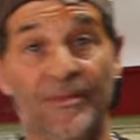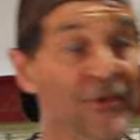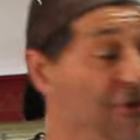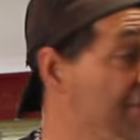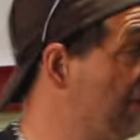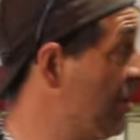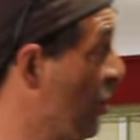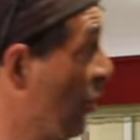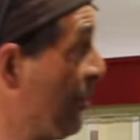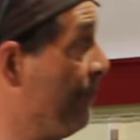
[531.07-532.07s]
this music,
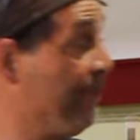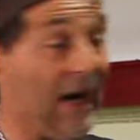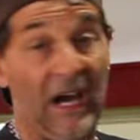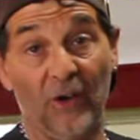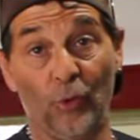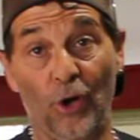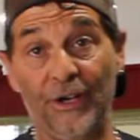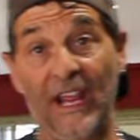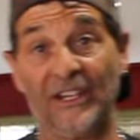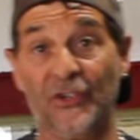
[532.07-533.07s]
you got the bar
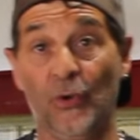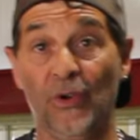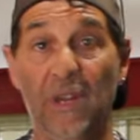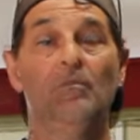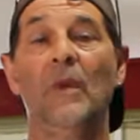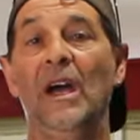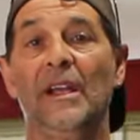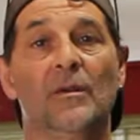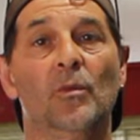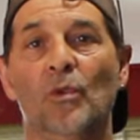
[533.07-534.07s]
right next to you. And
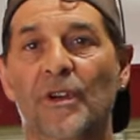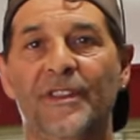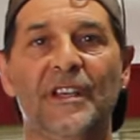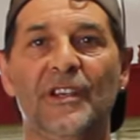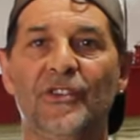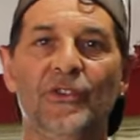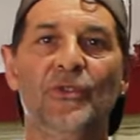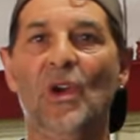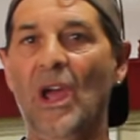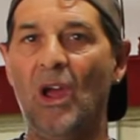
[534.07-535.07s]
mate, what a thing to
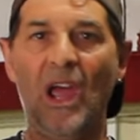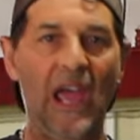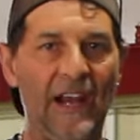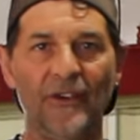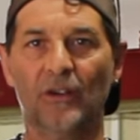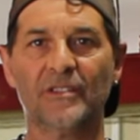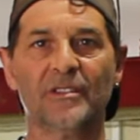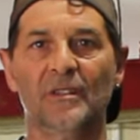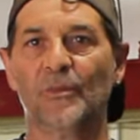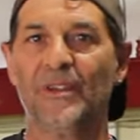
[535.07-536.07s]
do at night
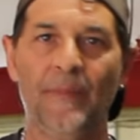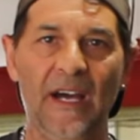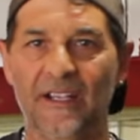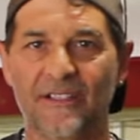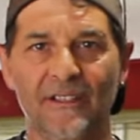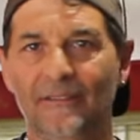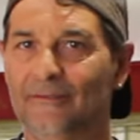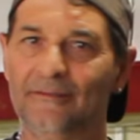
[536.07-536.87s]
time with your mates.